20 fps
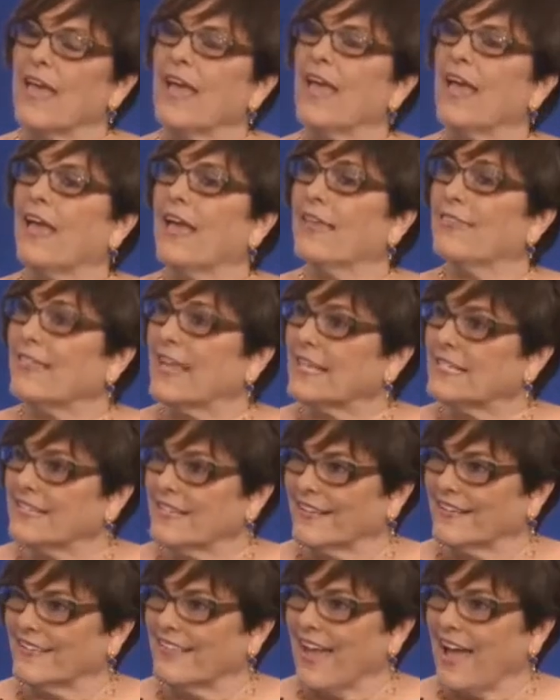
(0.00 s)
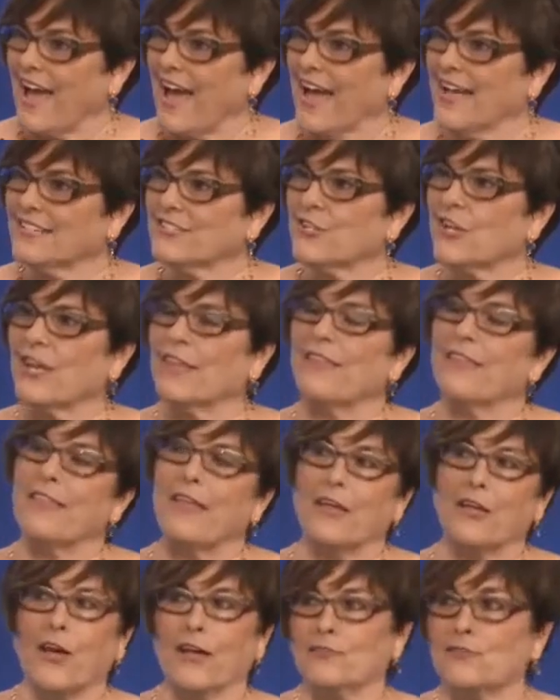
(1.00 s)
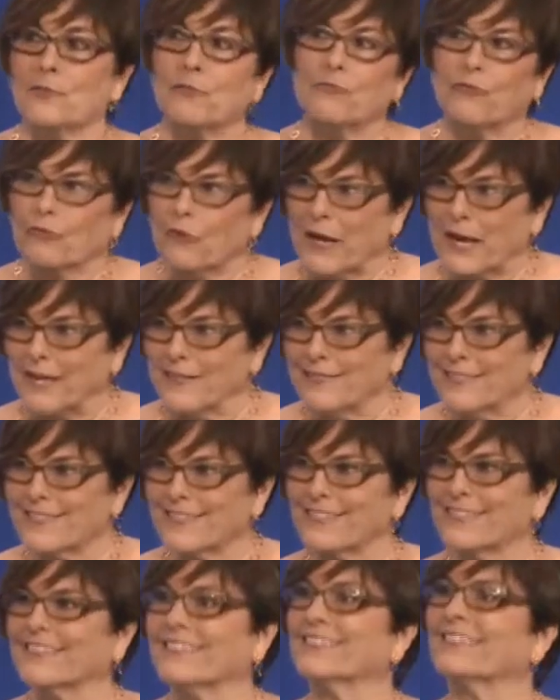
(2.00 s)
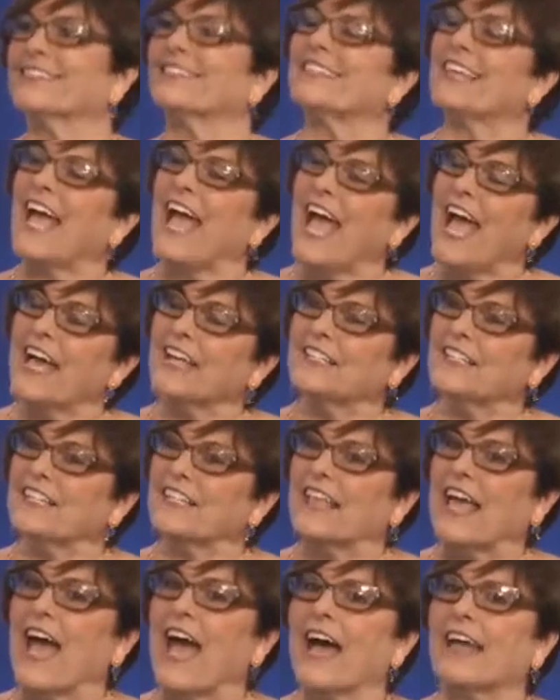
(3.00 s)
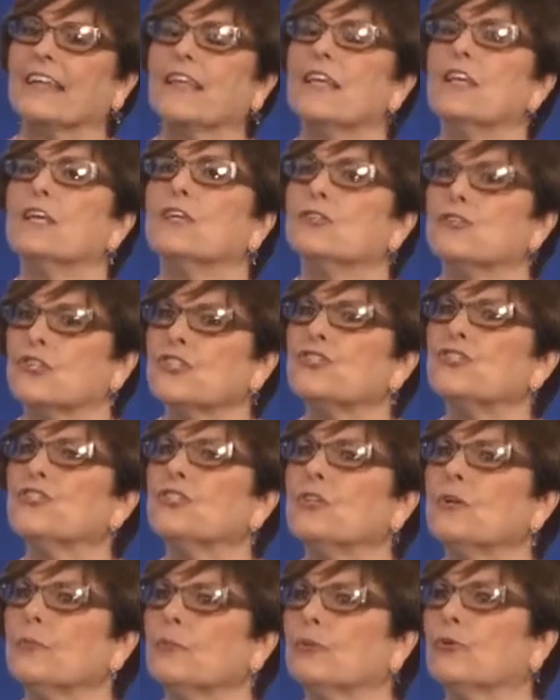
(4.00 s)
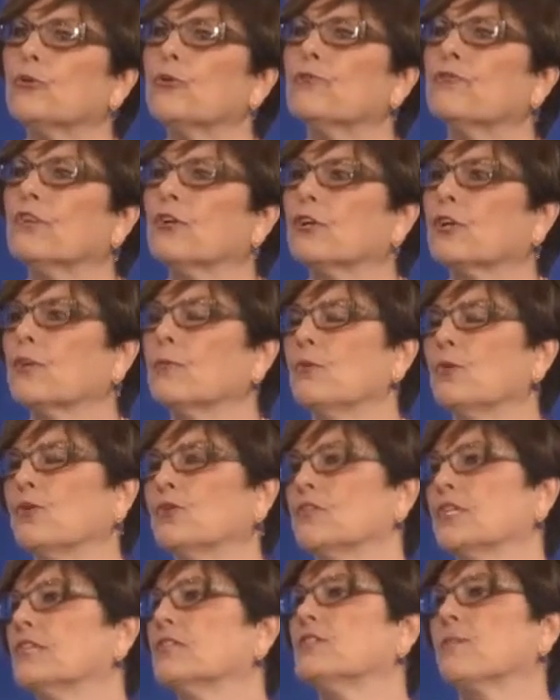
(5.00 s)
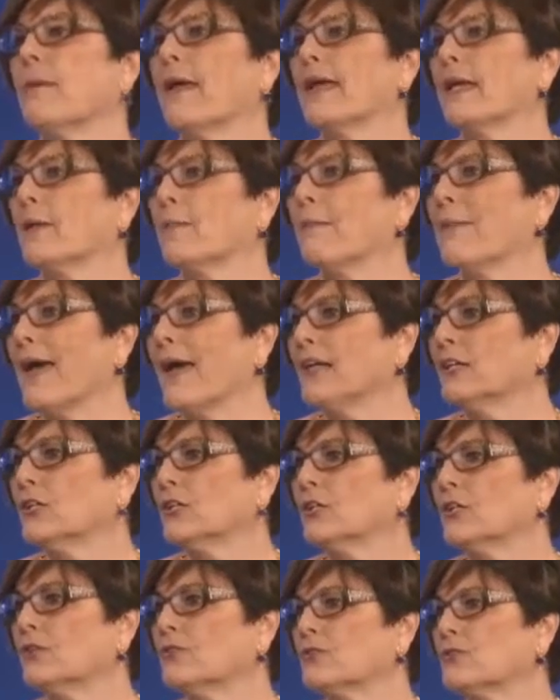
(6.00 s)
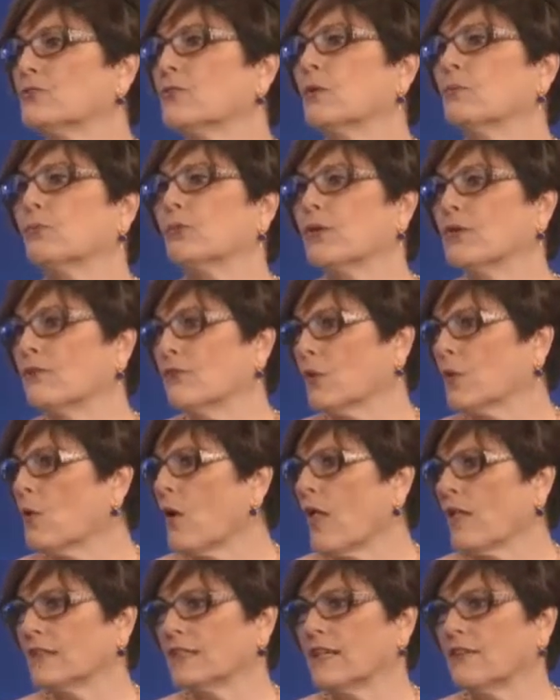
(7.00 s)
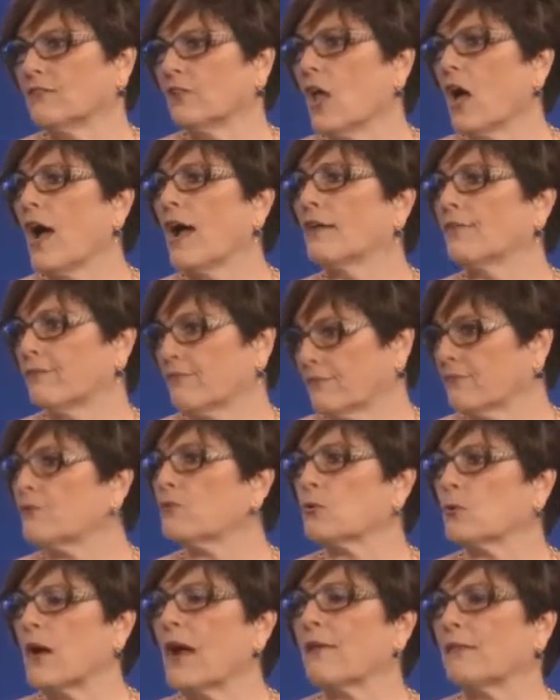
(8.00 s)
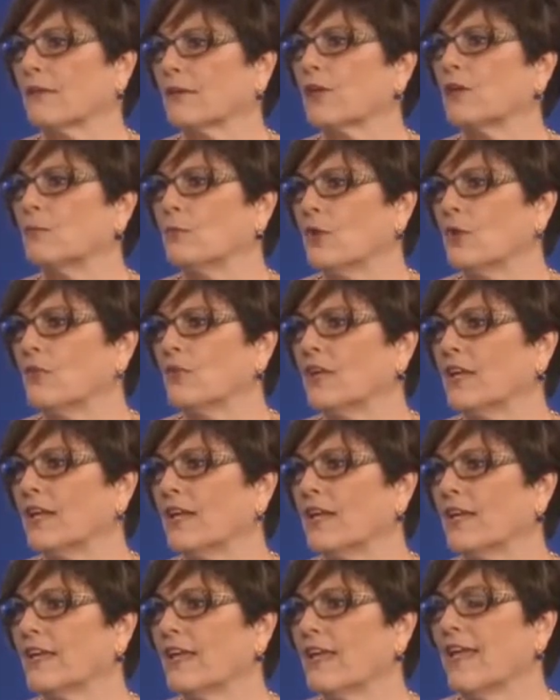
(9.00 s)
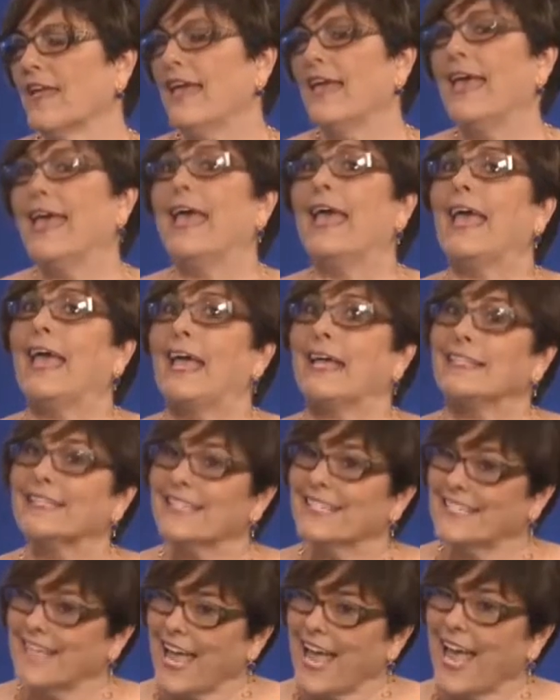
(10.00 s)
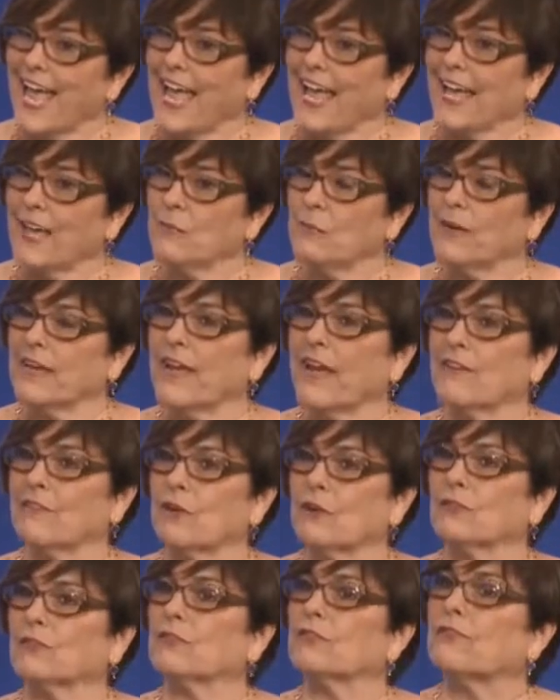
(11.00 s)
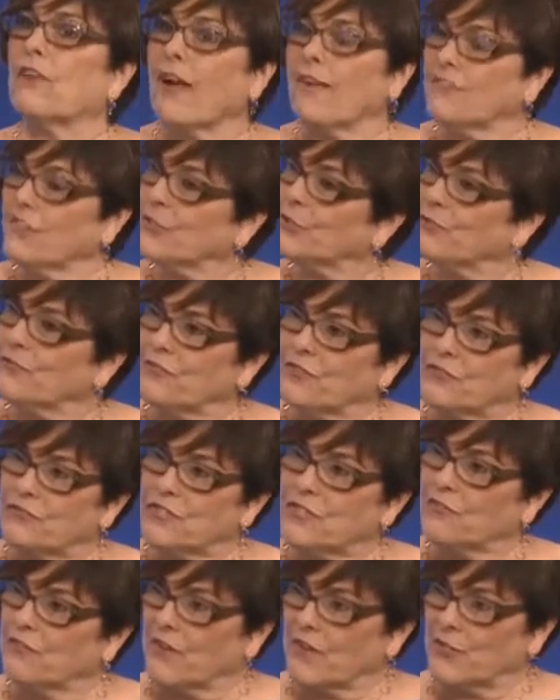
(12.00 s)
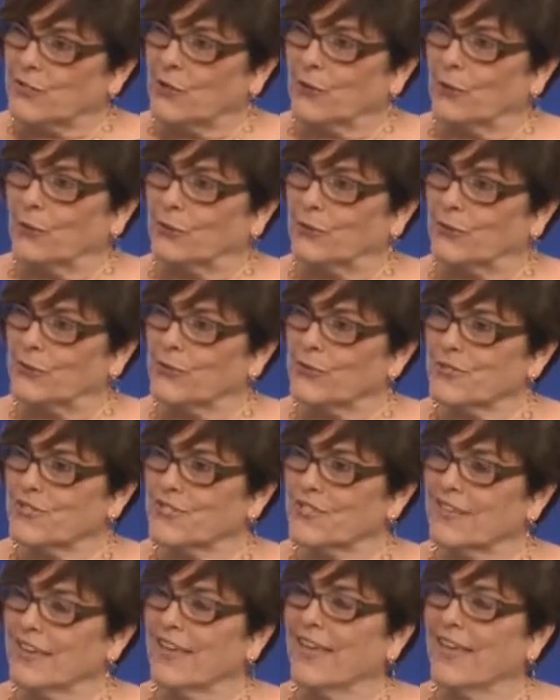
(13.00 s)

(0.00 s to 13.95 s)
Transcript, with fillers: And they did that, and then they got some friends to, to add to that, just to improve their community, to make it better, to improve the quality of life throughout the community. And today we have over 550 fund holders.